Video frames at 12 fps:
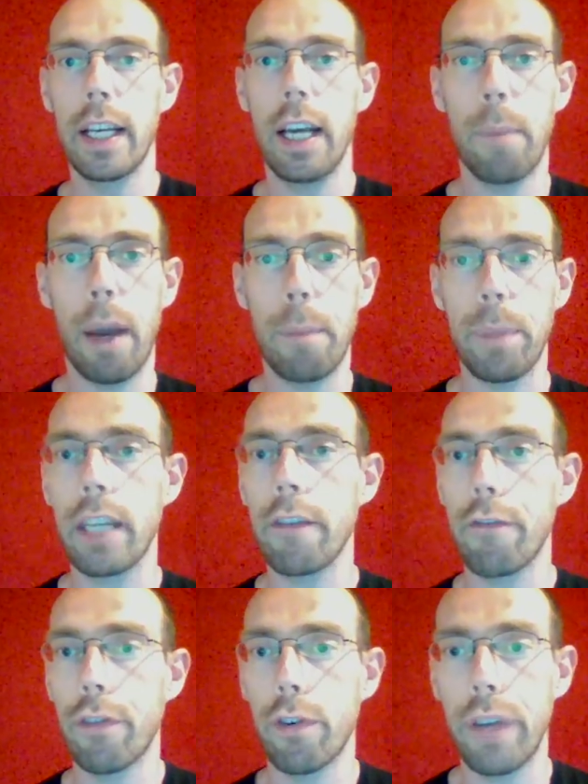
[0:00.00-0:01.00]
by paying
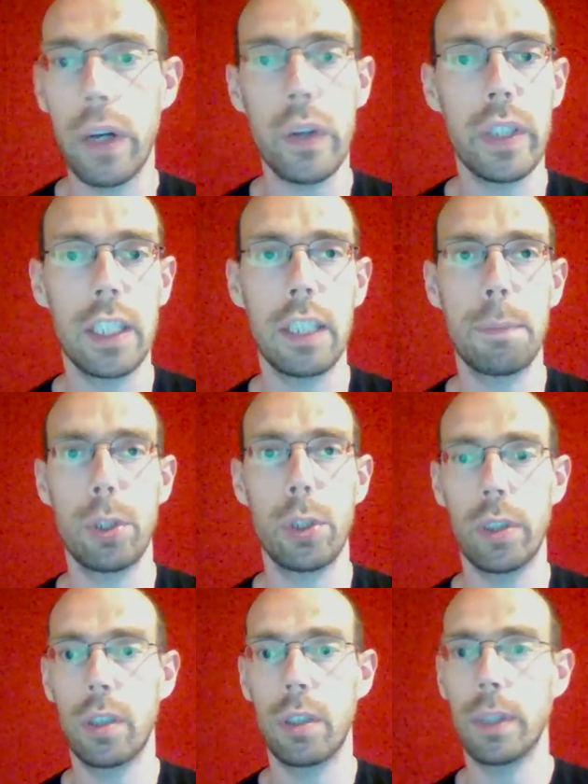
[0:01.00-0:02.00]
for very cheap
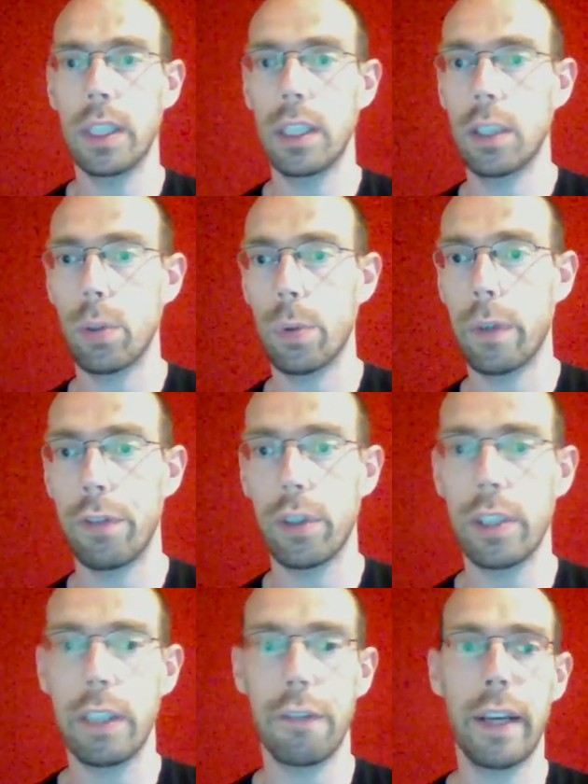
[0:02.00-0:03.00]
surgeries to reverse
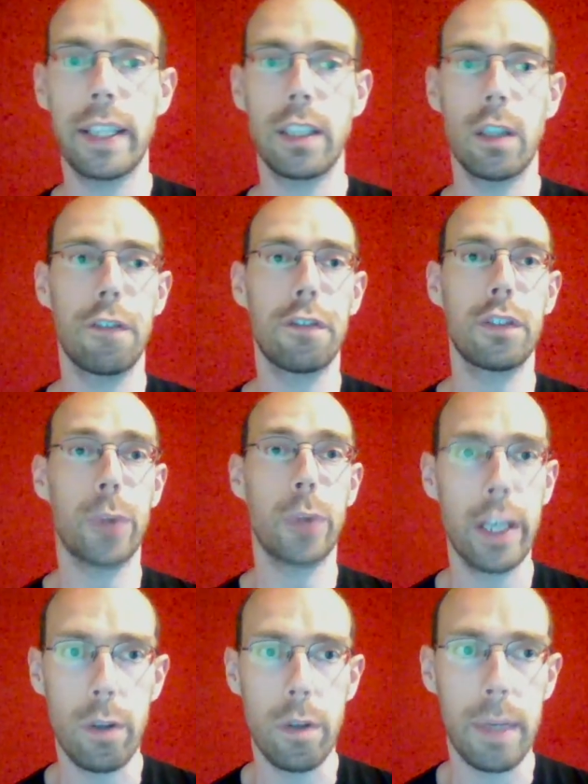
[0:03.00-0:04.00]
the effects of
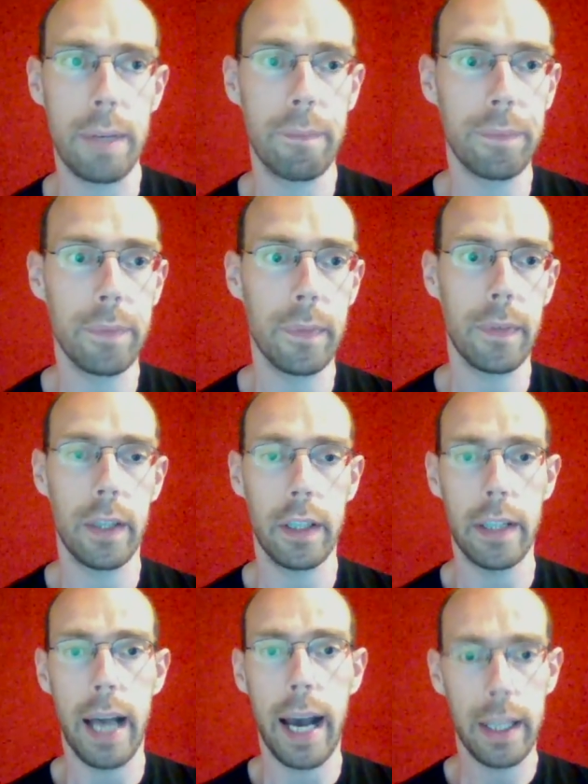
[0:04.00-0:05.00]
trachoma, an
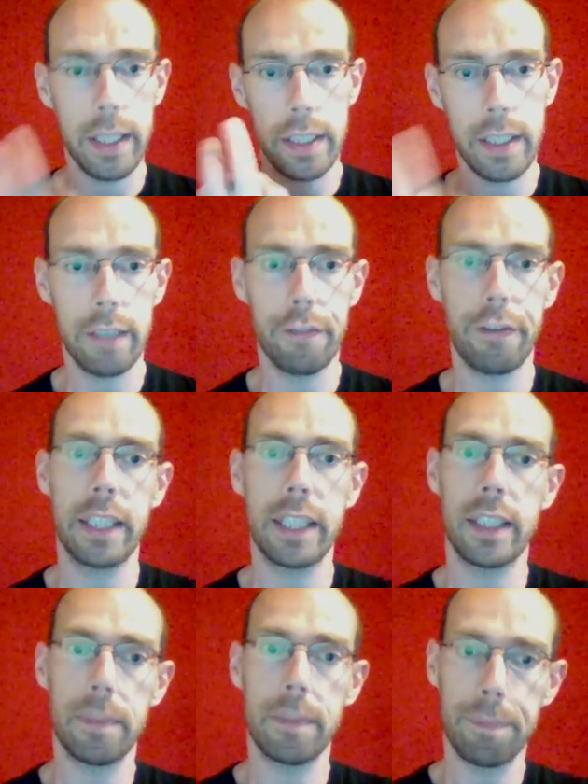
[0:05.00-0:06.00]
eyelid infection.